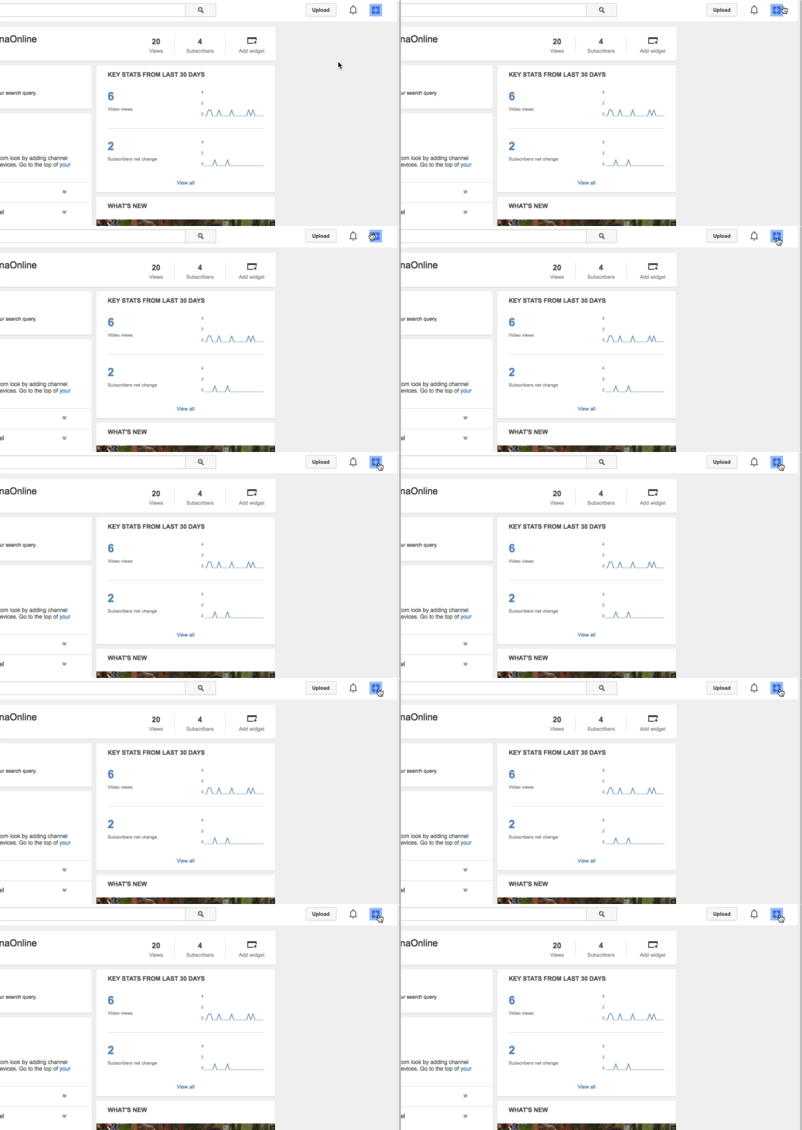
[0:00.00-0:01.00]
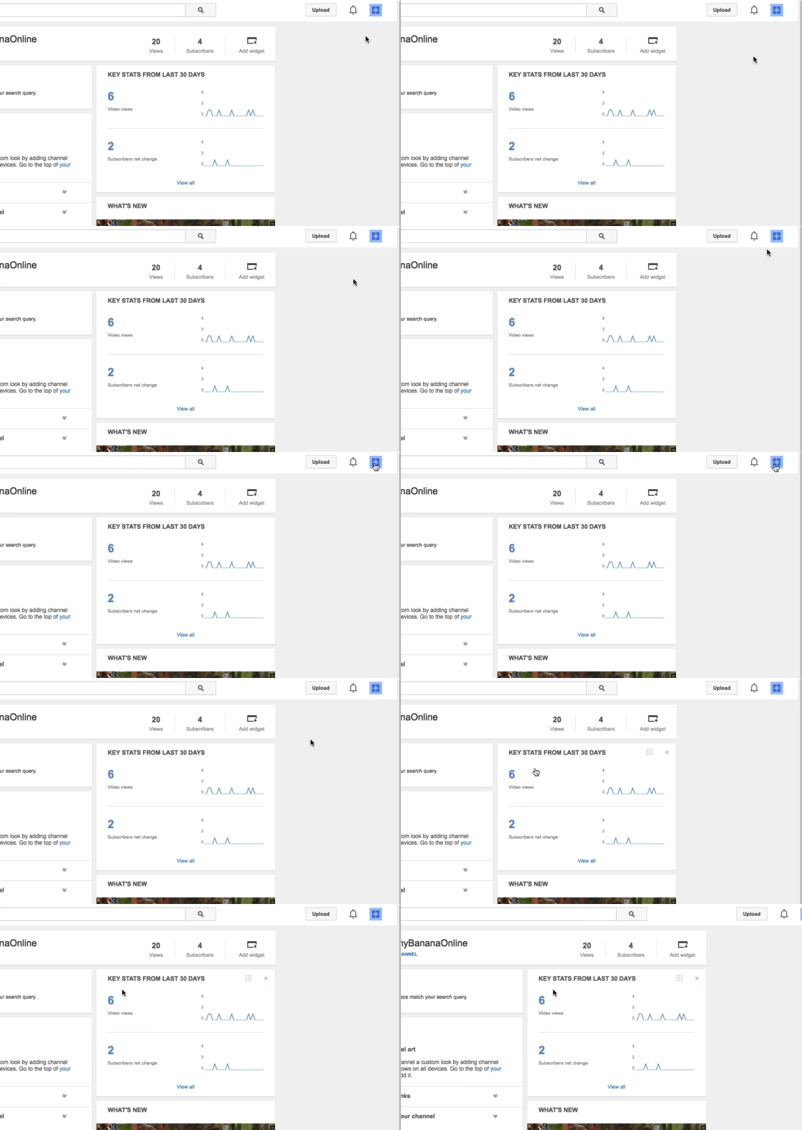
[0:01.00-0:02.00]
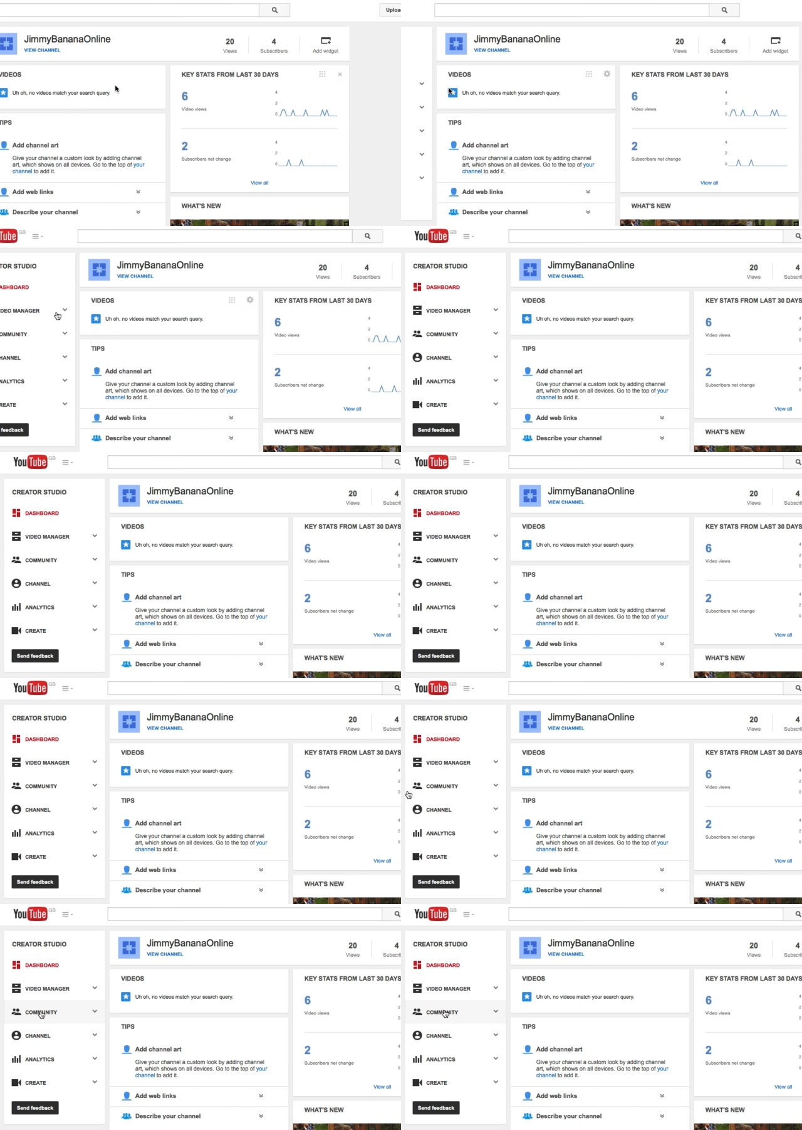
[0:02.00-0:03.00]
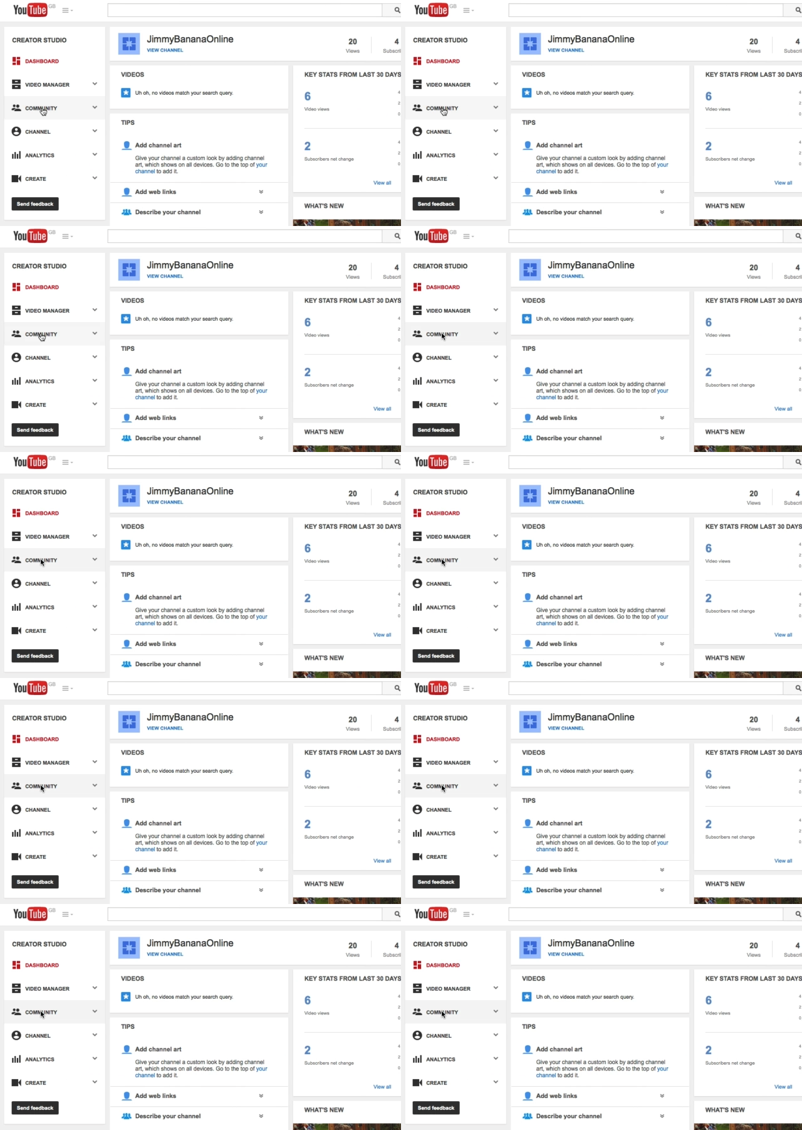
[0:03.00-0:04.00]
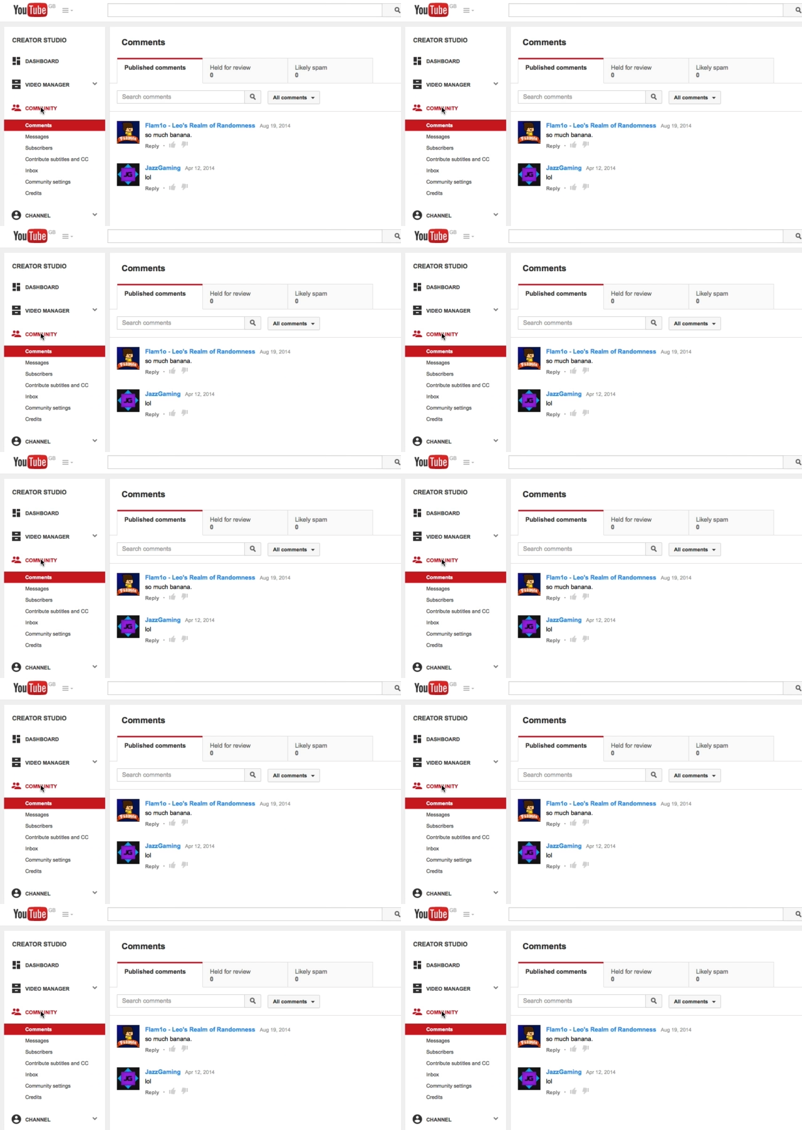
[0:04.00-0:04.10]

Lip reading: No face is visible, so there are no lips to read.